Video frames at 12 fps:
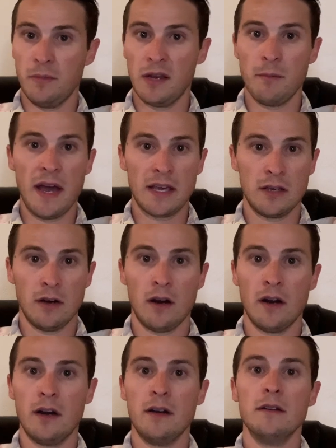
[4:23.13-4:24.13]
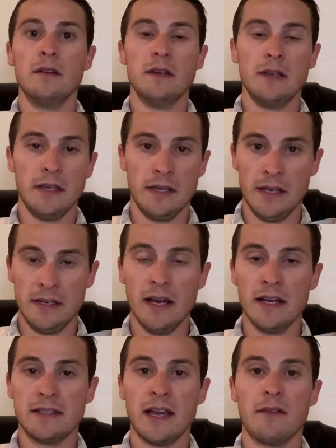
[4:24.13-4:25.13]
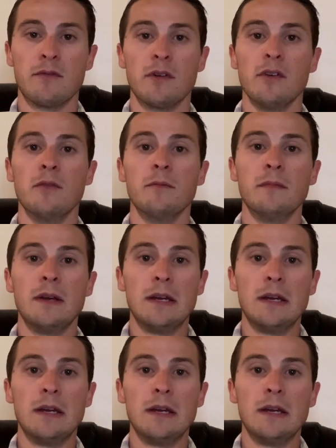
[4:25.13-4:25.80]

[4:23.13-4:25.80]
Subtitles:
big backyard. It does have room.